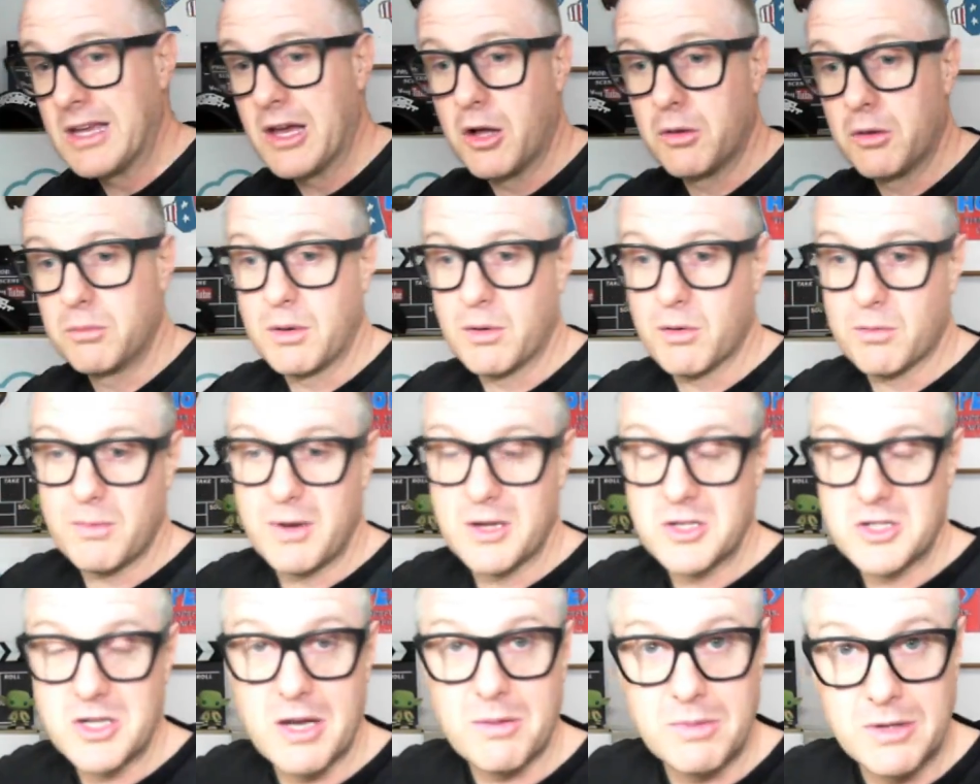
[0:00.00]
helped me with
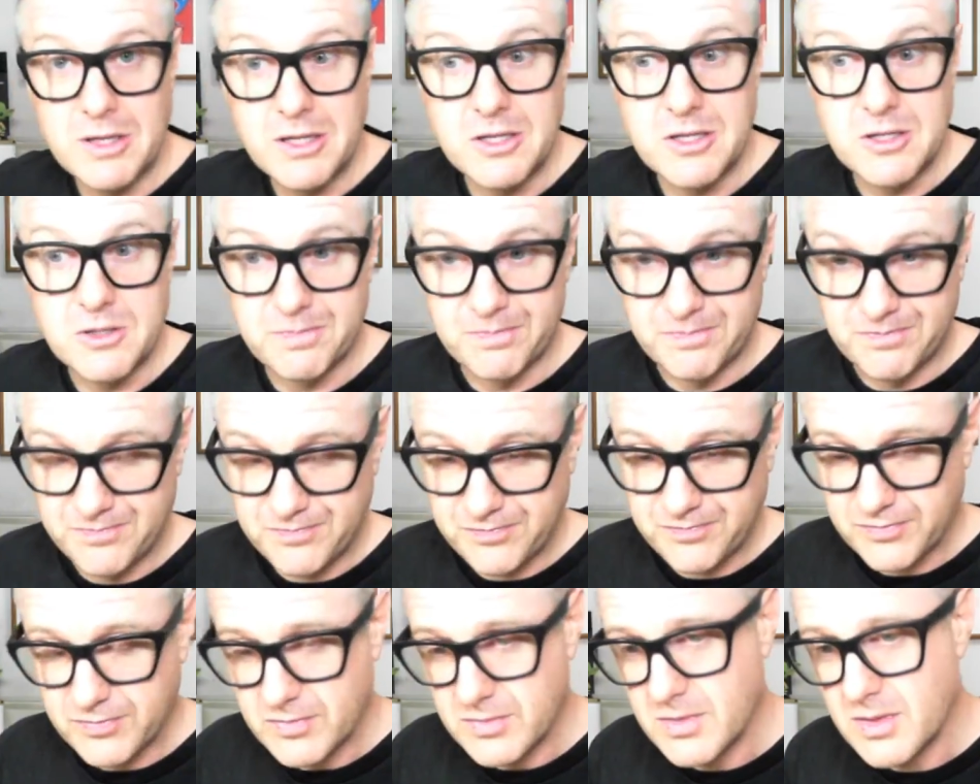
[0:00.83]
my Japanese,
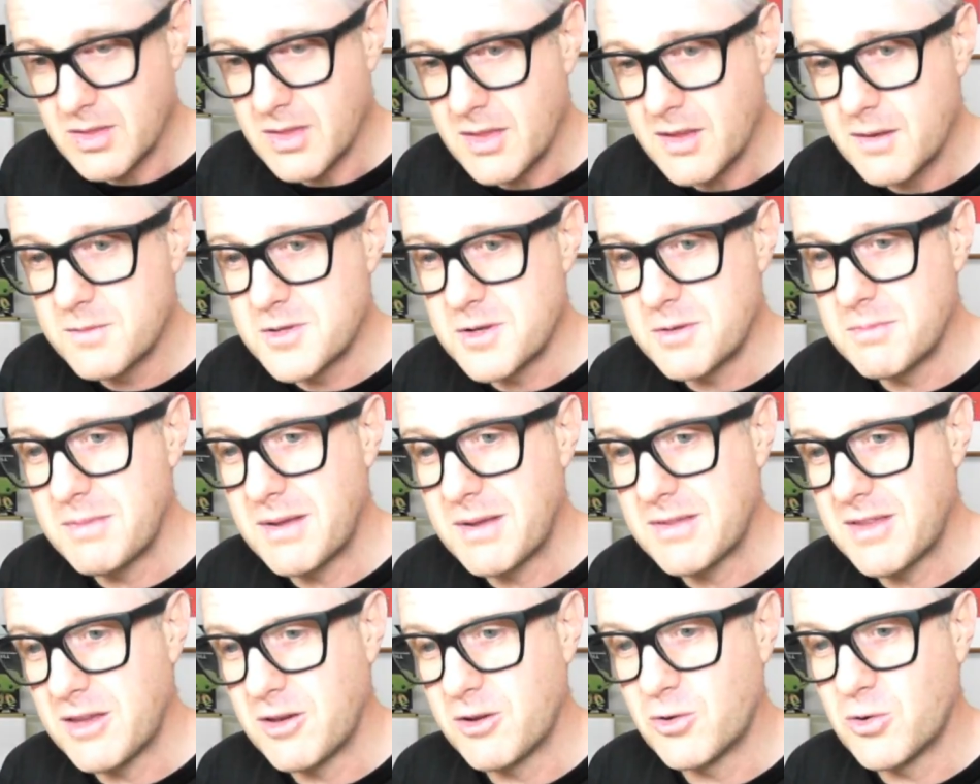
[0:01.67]
because it
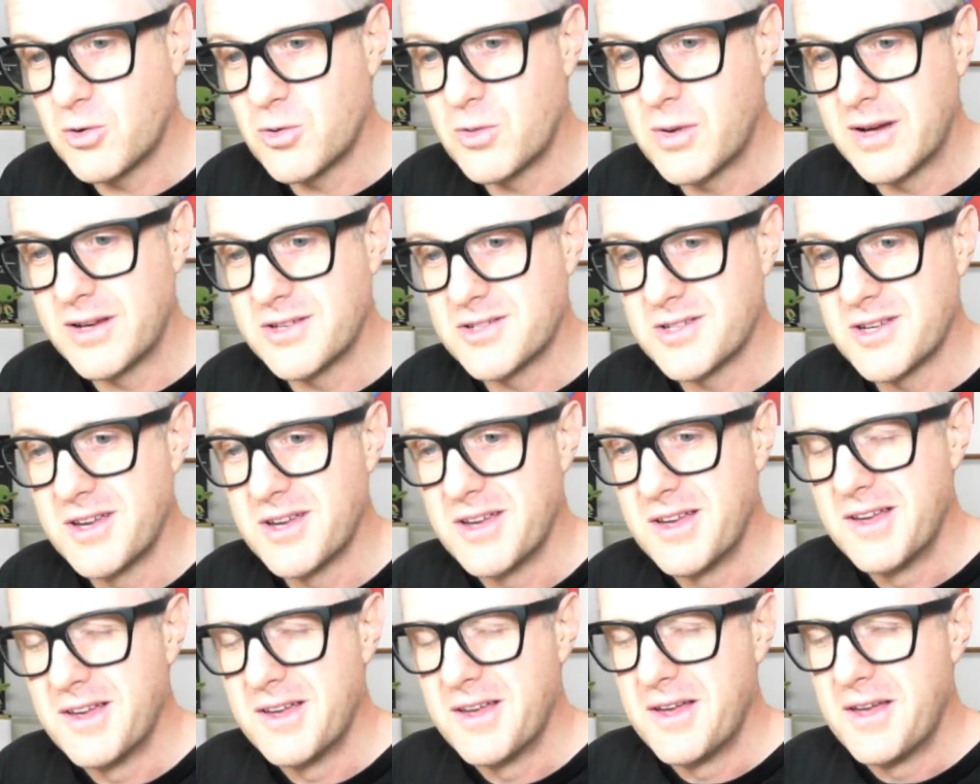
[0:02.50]
meant that you'd always,
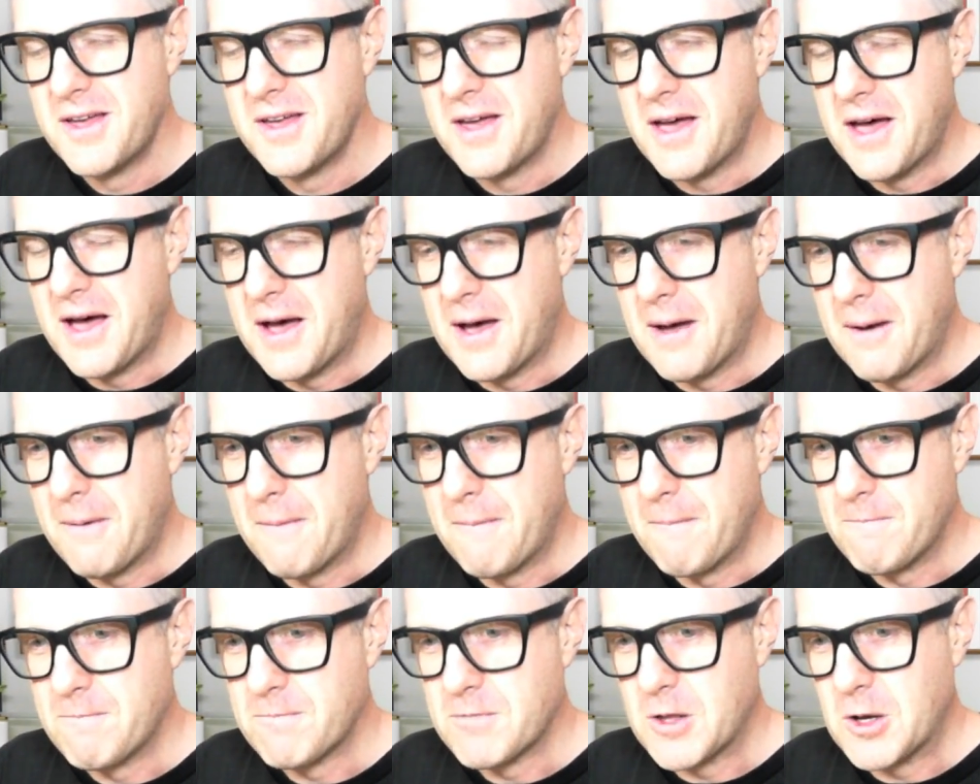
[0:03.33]

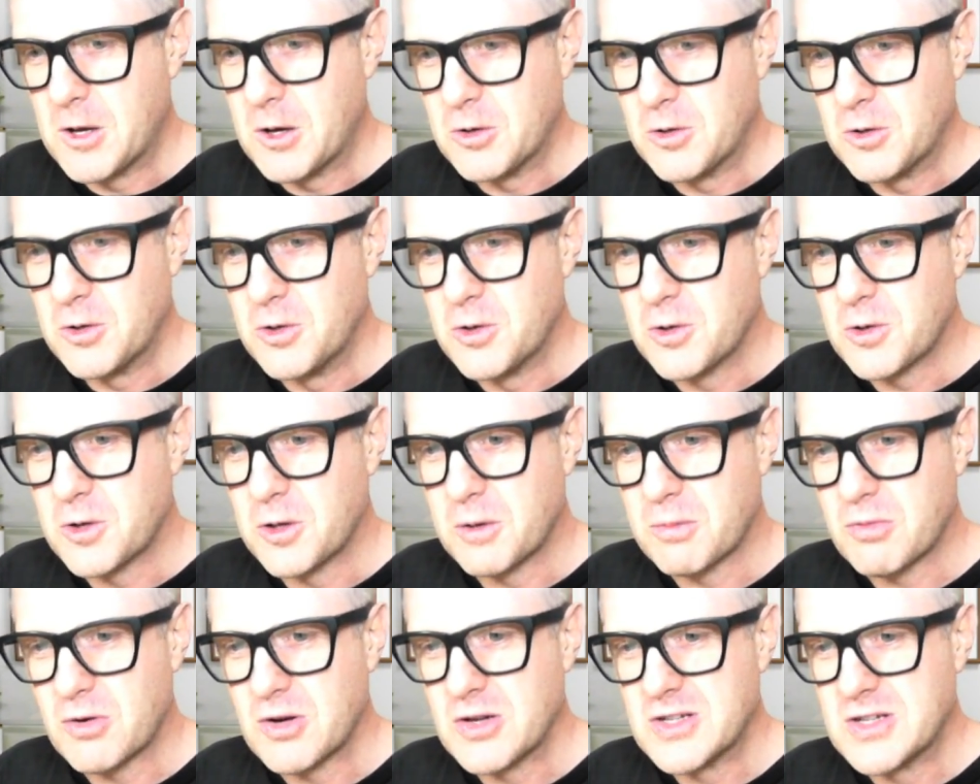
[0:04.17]
you could
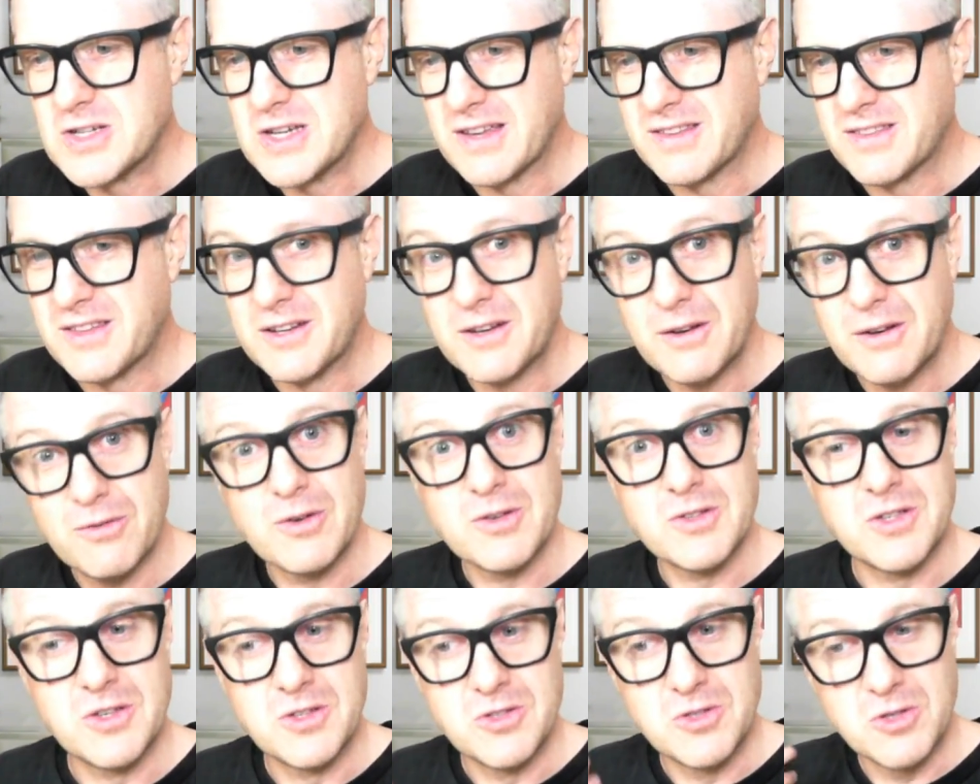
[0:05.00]
appreciate the
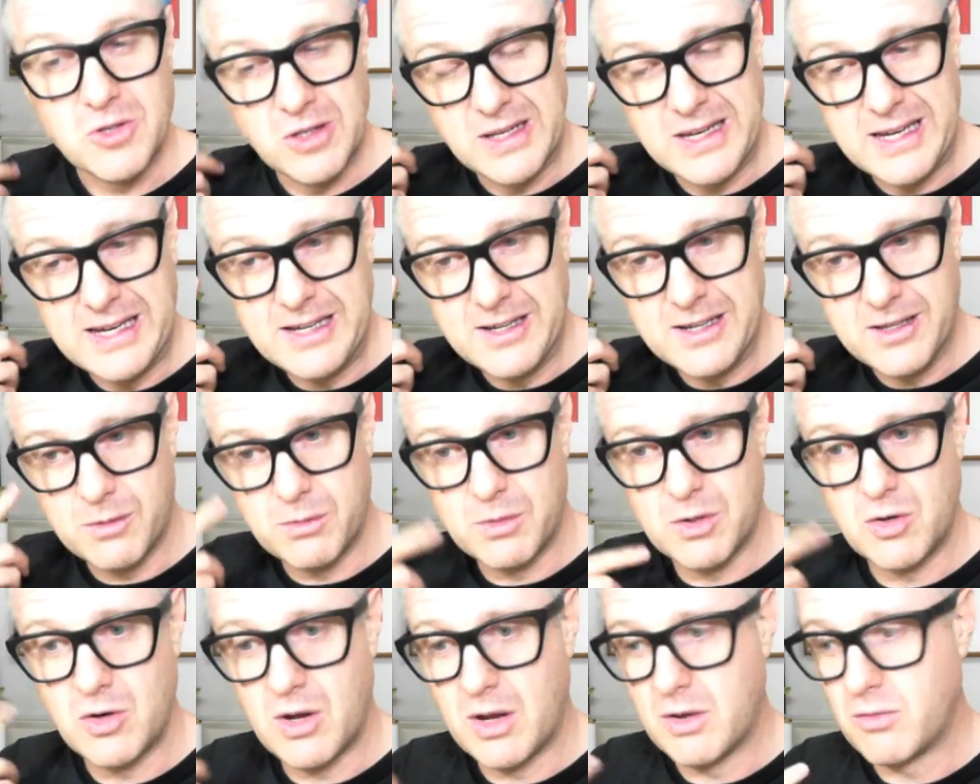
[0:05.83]
differences, you could hear
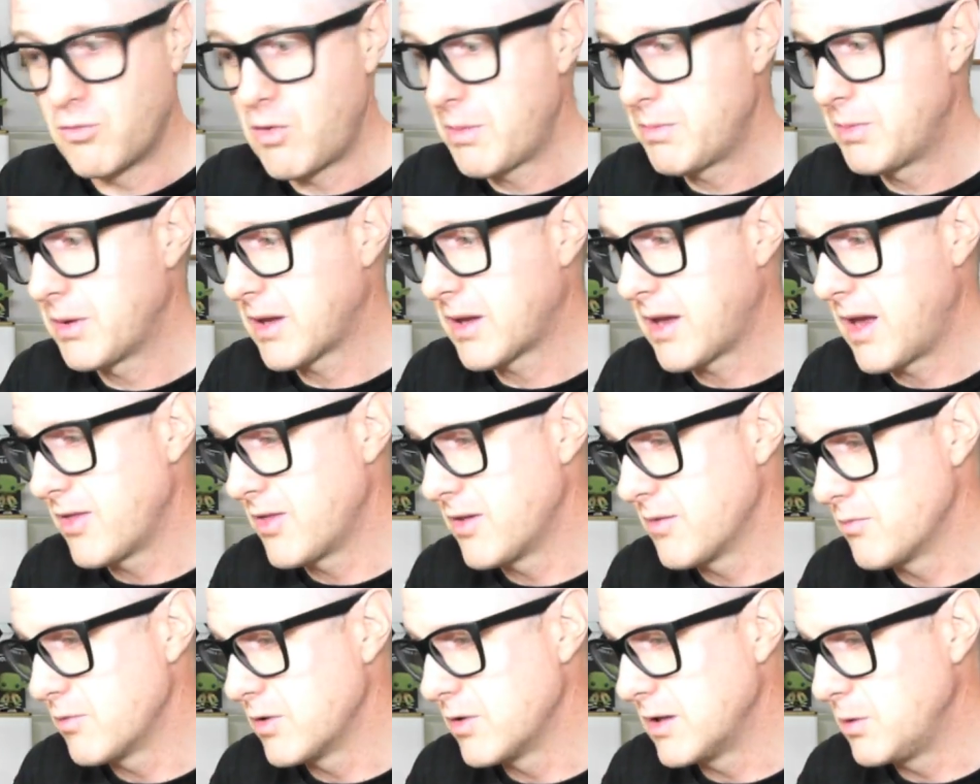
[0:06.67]
them and replicate
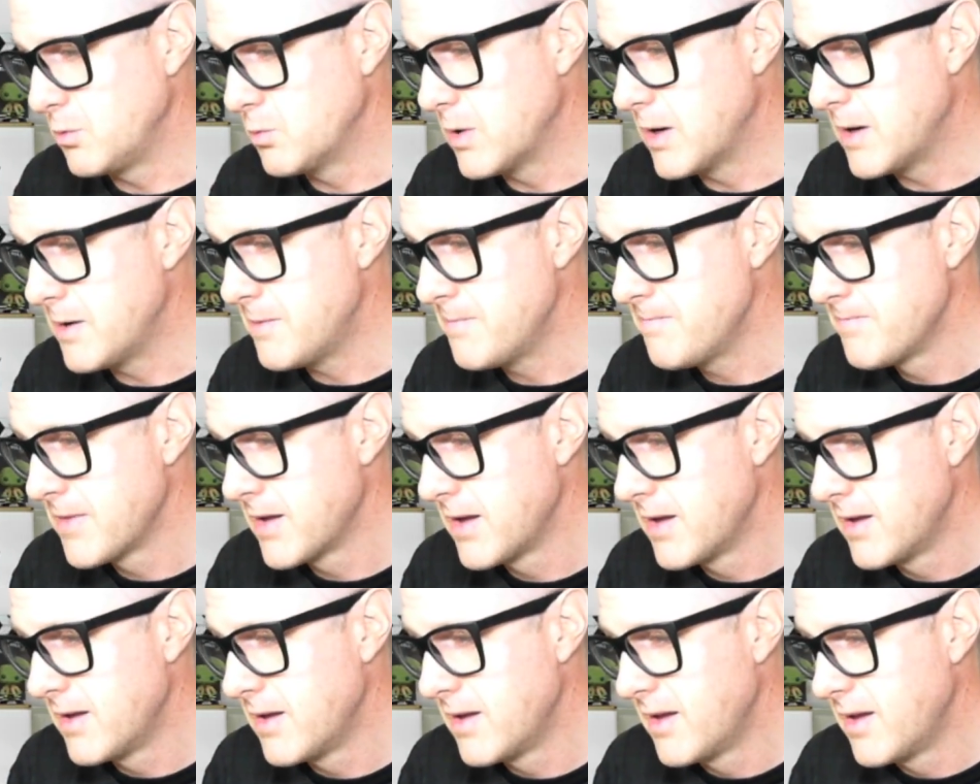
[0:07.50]
them really well.
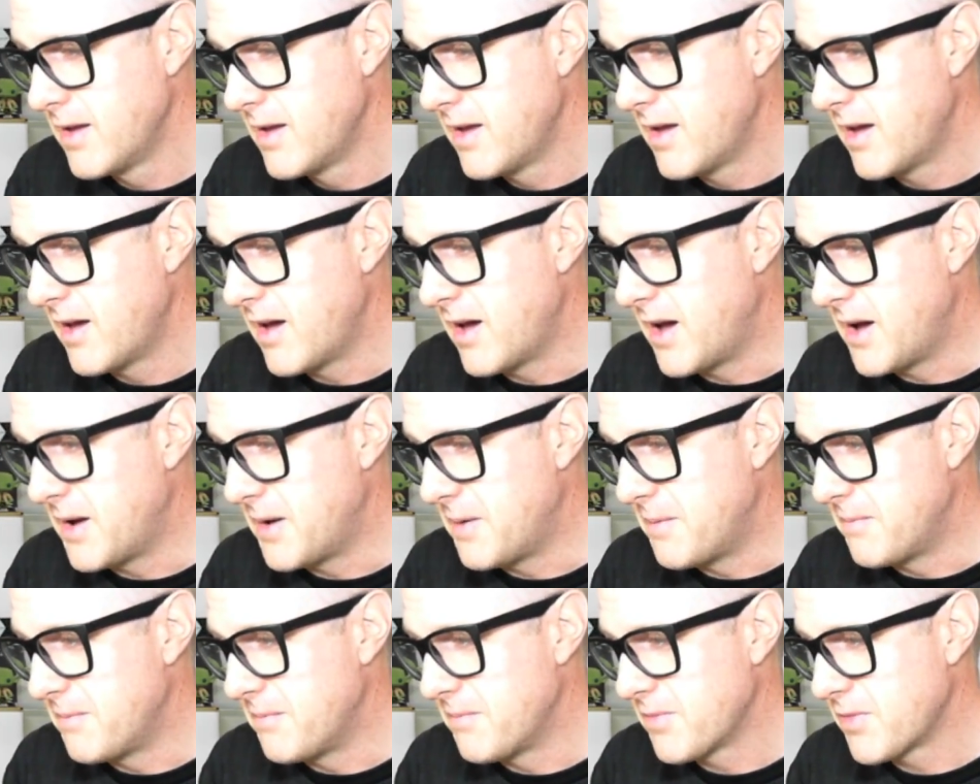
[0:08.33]

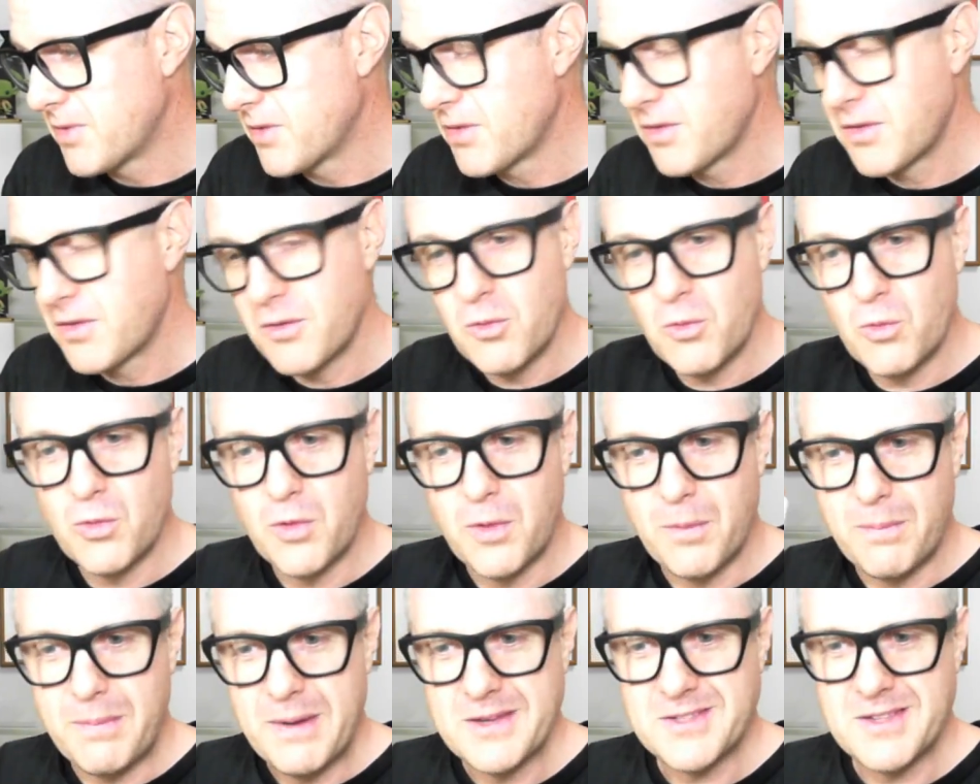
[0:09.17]

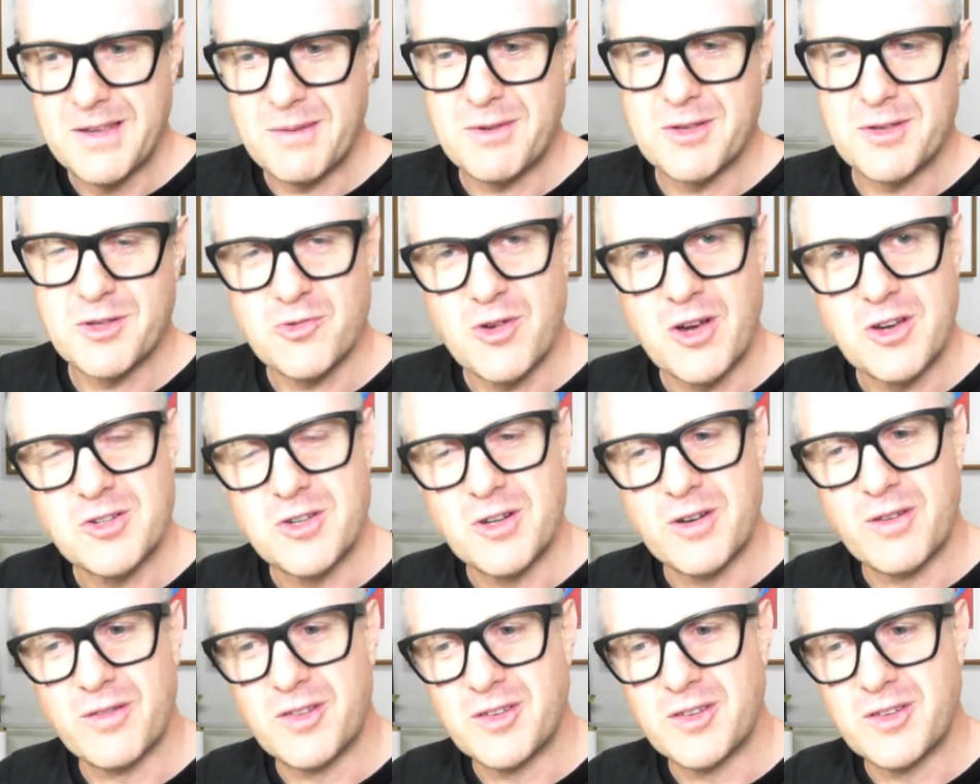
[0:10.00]
The best demonstration of